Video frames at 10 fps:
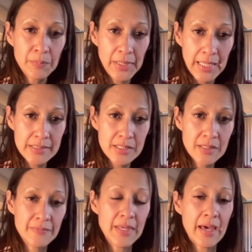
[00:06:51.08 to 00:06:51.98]
Plenty
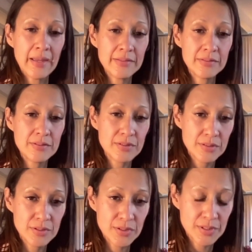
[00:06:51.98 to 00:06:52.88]
of that
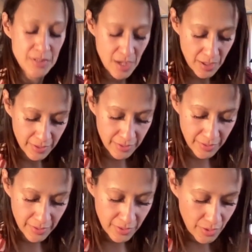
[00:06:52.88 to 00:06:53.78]
to stock,
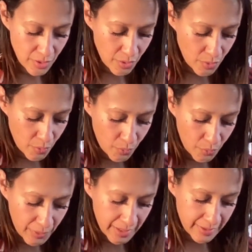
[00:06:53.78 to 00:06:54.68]

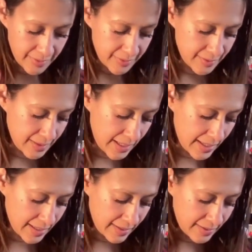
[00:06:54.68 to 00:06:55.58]
with
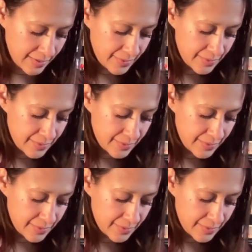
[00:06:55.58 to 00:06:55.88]
a